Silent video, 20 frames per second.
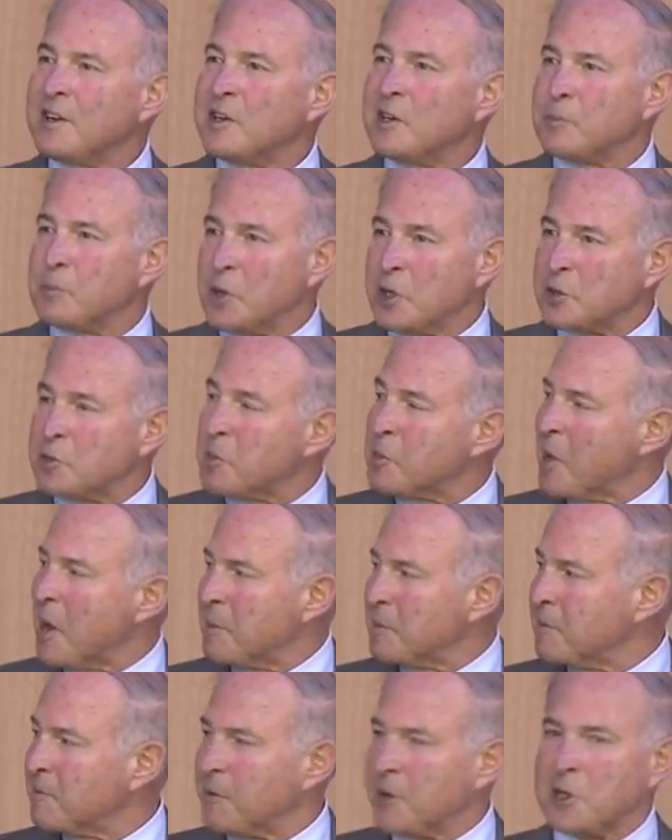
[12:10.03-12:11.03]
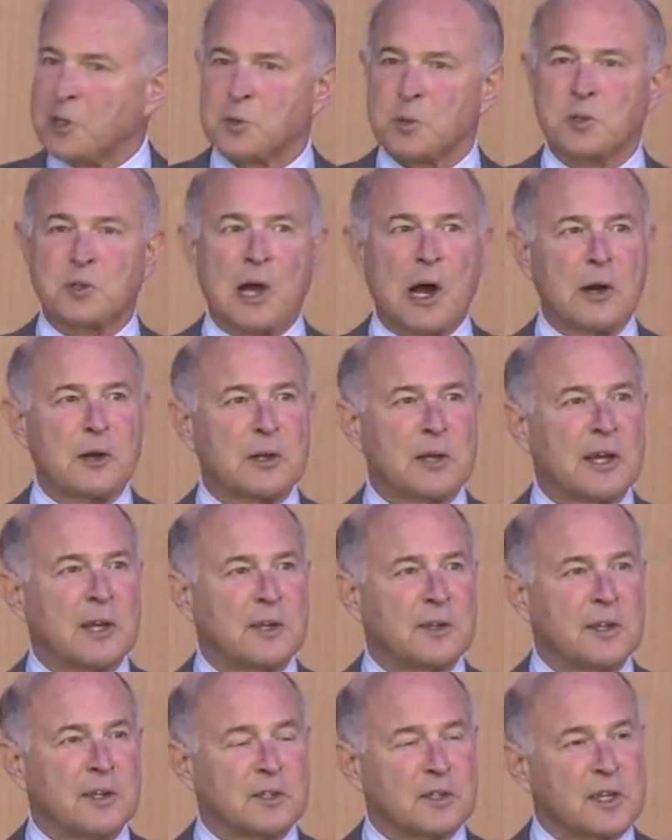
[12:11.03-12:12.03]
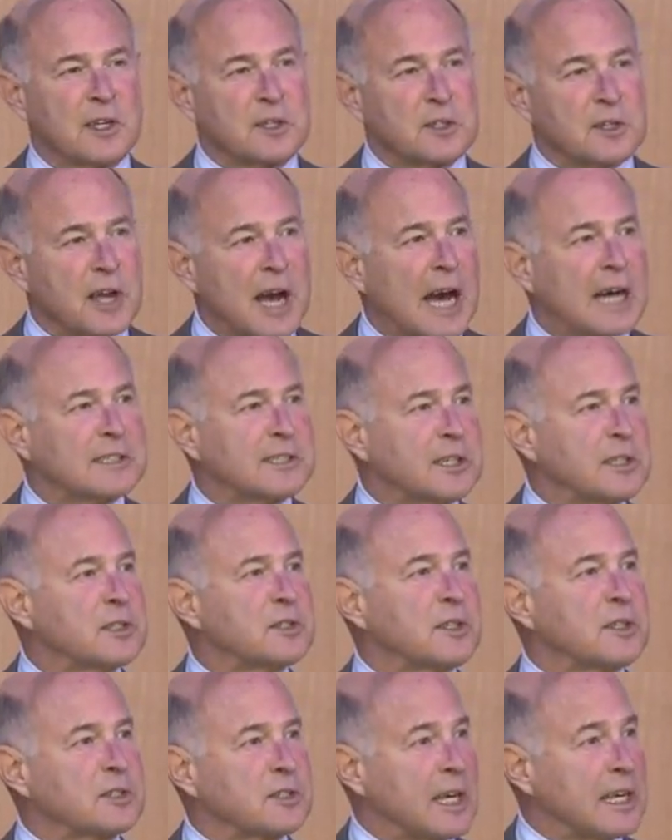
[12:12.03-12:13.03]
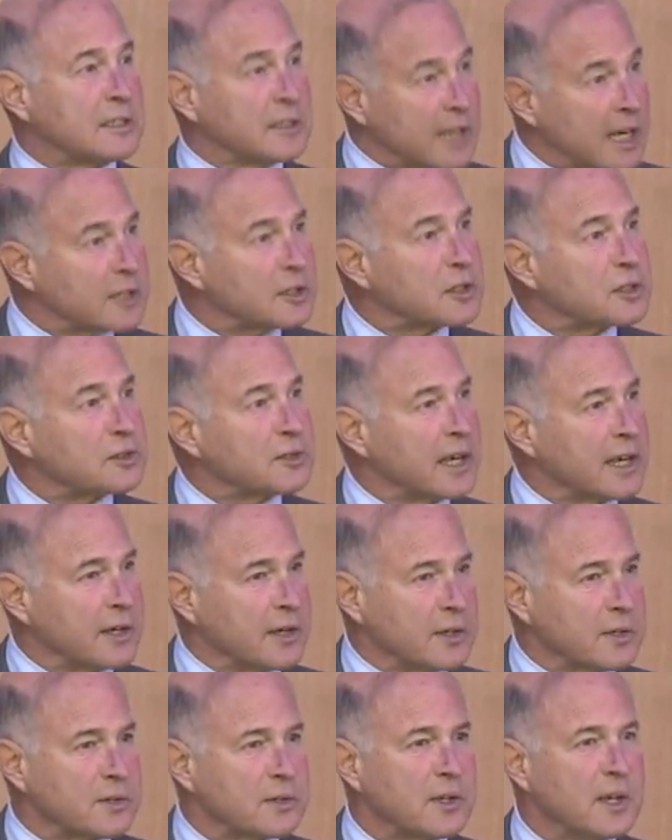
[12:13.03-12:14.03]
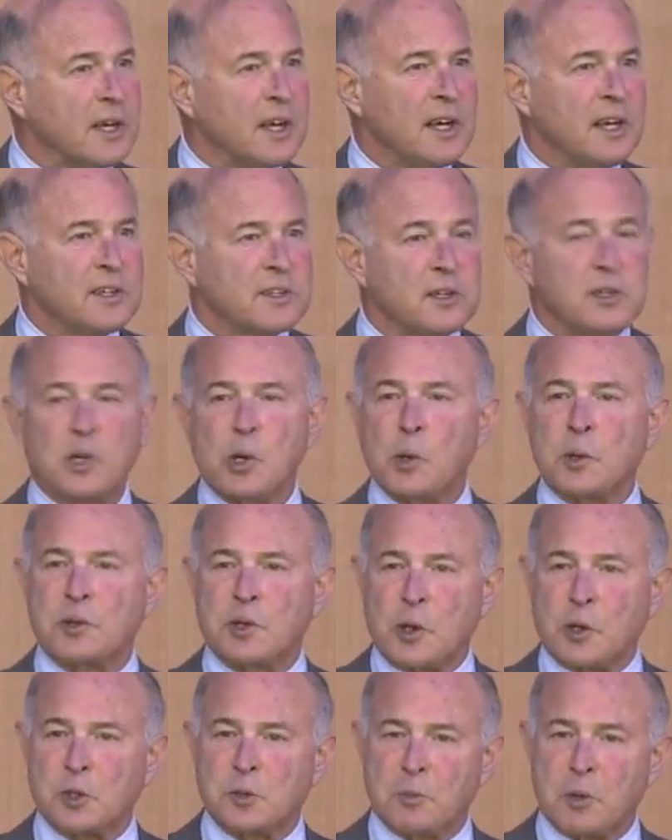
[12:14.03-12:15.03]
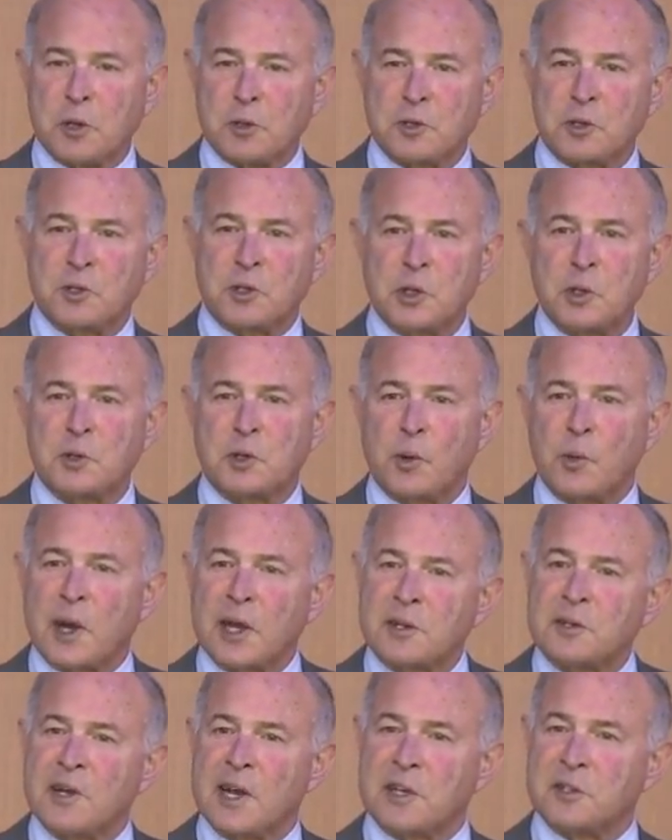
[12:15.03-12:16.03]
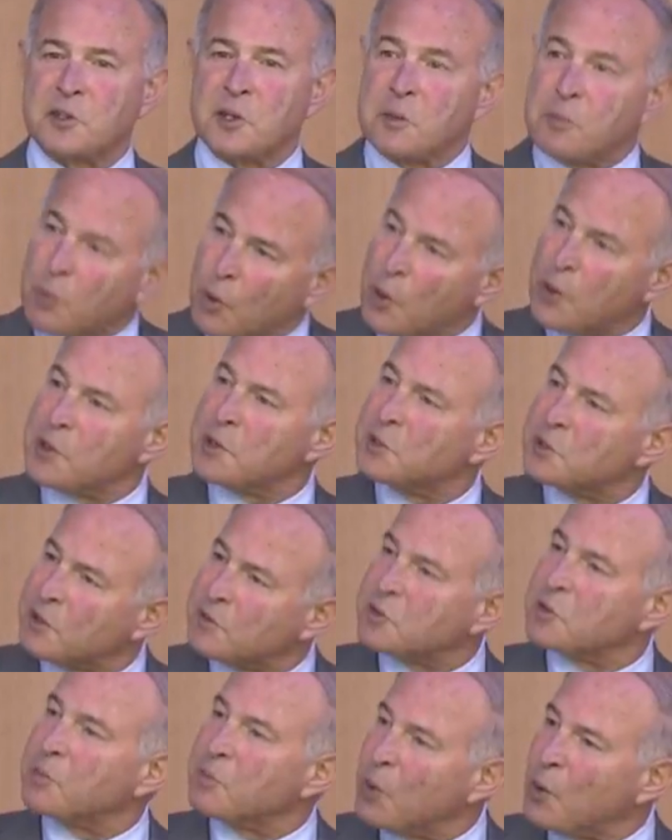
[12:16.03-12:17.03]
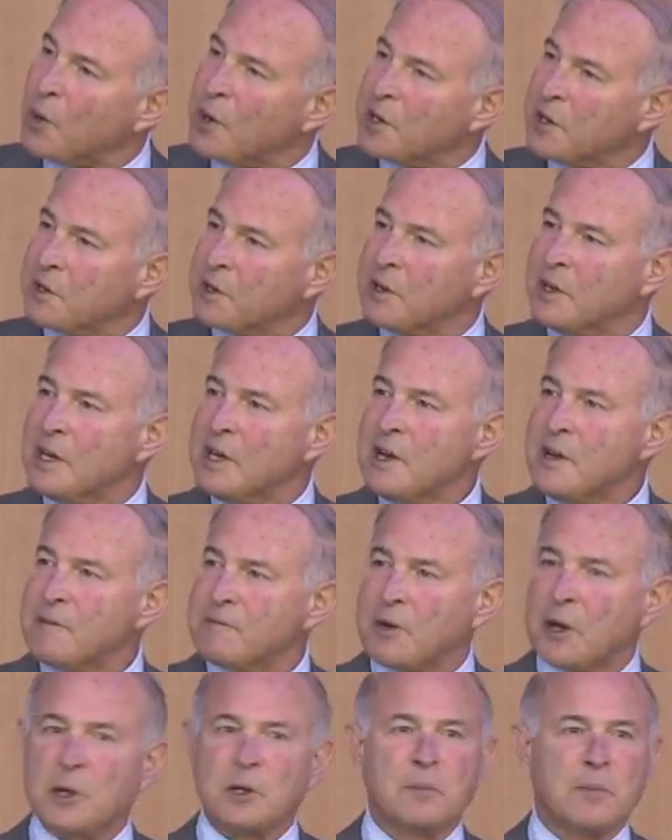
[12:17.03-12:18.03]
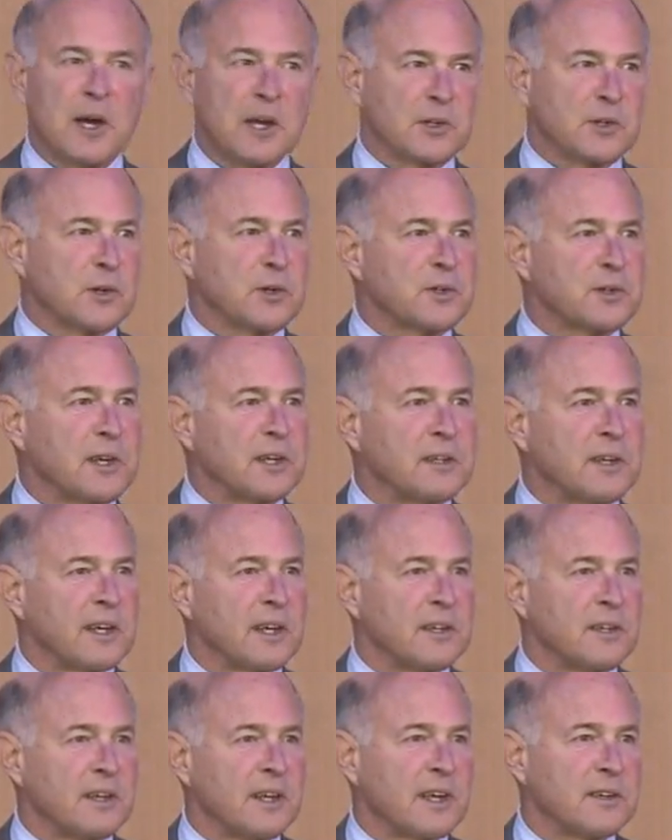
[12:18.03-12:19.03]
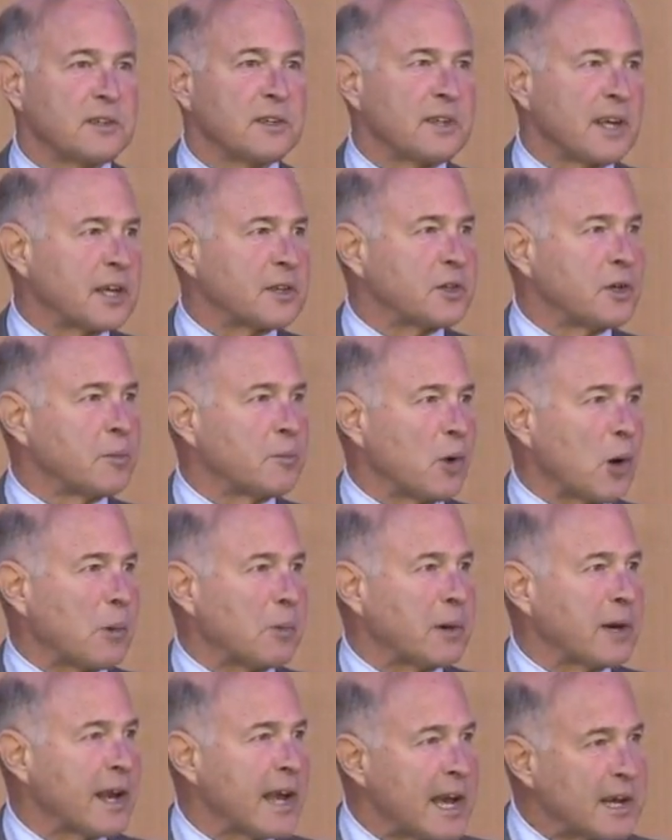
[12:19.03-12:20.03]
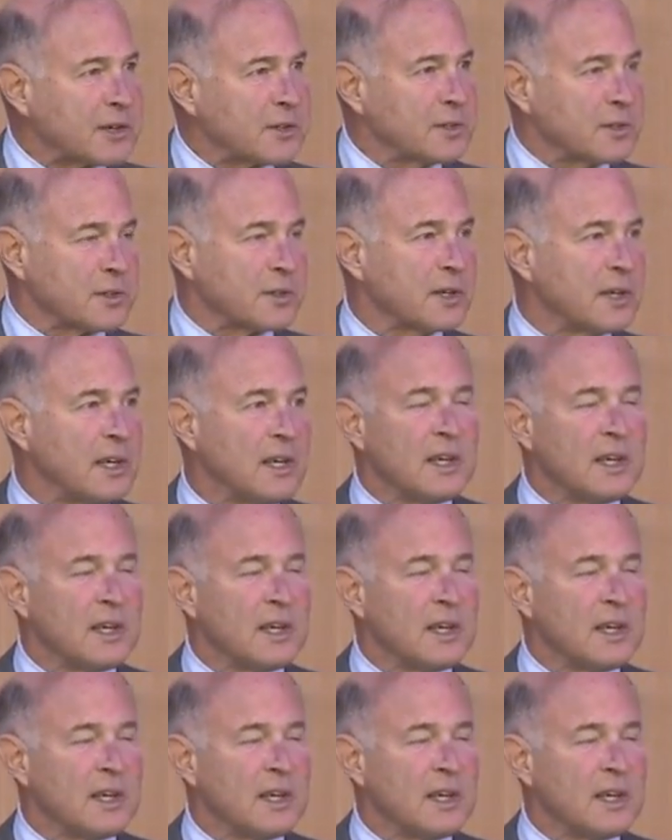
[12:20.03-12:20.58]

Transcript: the principal problem he faced was how do you get his, his colleagues, the state legislators, to do what they were supposed to do, to recognize the importance of supporting federal measures and, and, and to take the appropriate actions.